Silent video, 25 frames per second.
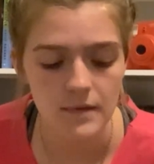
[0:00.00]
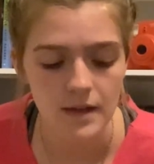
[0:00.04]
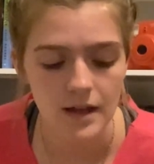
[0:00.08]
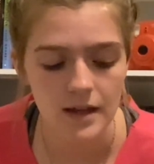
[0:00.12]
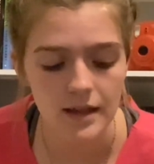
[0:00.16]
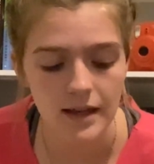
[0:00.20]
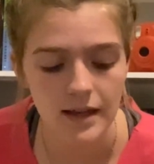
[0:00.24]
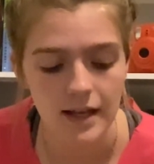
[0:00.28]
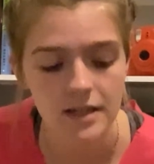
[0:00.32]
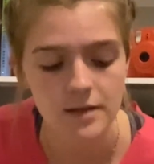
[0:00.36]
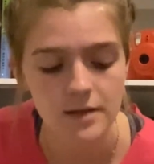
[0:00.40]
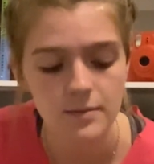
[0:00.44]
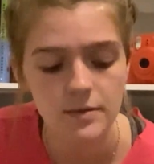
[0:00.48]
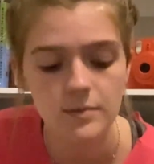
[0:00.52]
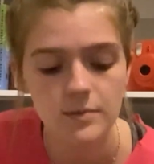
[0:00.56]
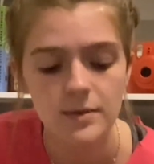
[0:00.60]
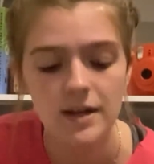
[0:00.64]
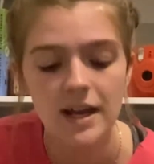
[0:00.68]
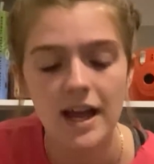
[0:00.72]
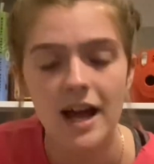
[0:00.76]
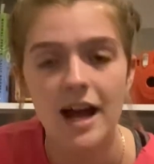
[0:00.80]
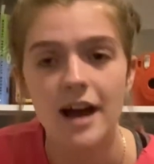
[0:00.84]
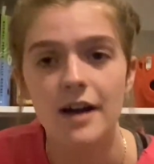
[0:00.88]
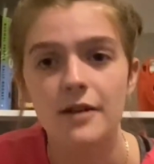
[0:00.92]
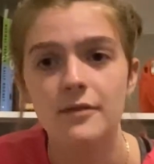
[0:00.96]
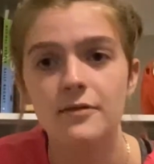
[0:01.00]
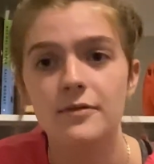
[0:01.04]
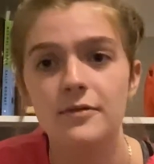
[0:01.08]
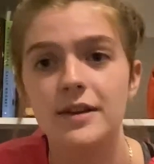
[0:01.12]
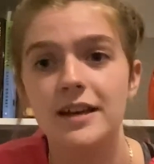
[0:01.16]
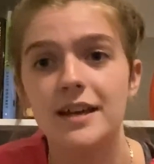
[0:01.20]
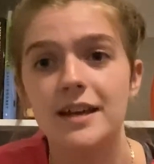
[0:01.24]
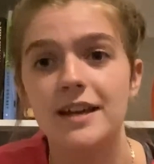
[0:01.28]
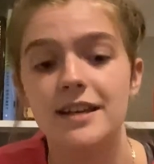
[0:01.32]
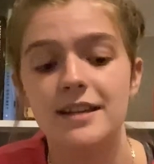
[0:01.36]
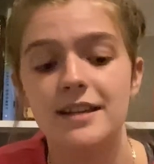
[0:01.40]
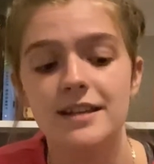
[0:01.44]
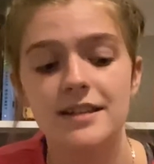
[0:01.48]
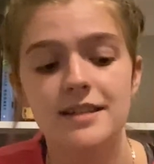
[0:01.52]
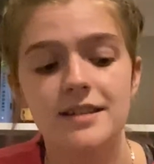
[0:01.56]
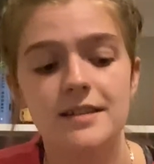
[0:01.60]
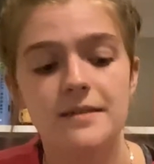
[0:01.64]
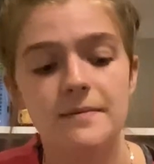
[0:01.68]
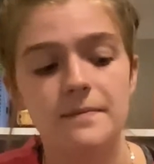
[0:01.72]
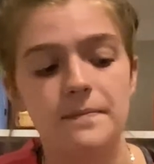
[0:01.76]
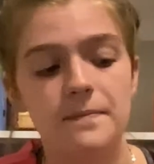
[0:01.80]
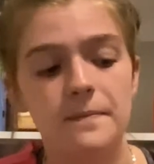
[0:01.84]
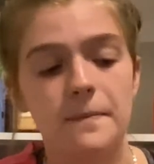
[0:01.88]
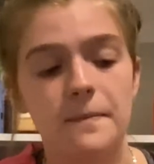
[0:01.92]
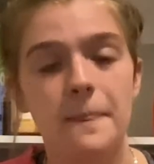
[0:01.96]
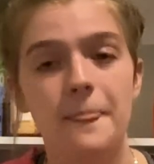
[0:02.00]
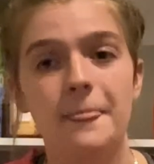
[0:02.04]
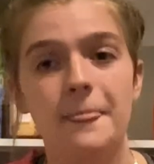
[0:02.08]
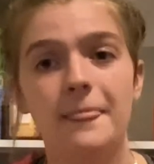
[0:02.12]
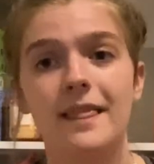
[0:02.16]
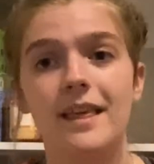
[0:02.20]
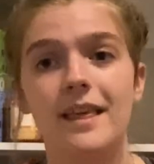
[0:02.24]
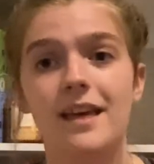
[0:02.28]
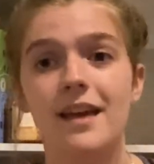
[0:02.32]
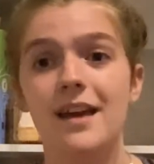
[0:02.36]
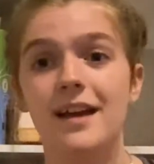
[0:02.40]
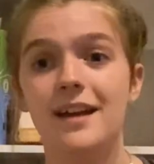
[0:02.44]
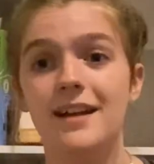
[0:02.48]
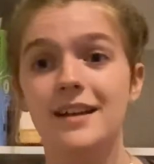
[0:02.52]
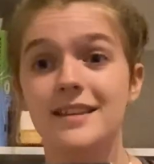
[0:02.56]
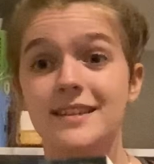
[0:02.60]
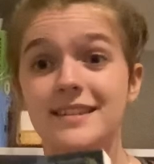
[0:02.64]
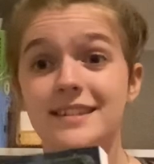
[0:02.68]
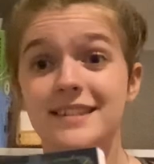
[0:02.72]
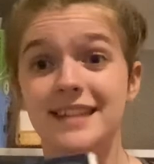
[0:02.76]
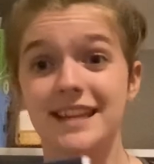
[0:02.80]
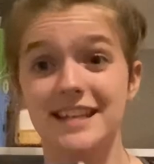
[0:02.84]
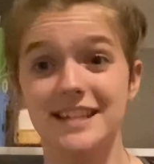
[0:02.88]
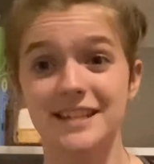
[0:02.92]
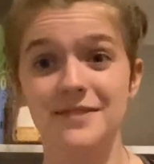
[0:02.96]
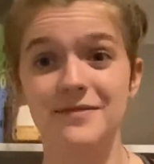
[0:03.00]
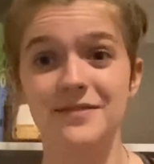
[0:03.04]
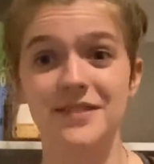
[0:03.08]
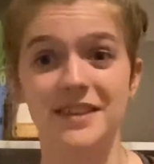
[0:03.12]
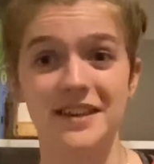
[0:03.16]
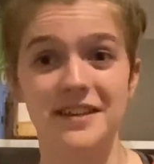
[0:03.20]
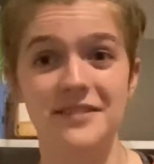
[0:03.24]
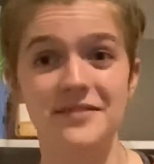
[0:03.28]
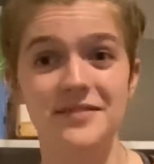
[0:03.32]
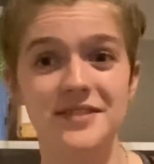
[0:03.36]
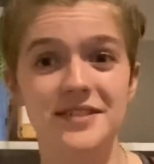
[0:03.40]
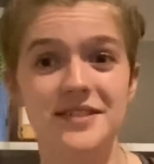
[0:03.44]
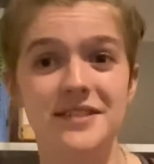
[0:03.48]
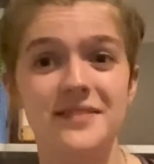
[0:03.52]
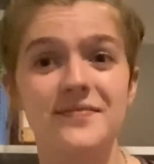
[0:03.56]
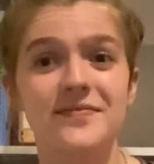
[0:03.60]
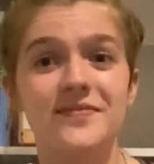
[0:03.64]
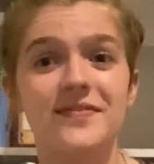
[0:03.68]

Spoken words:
last one we have is Dance of Thieves.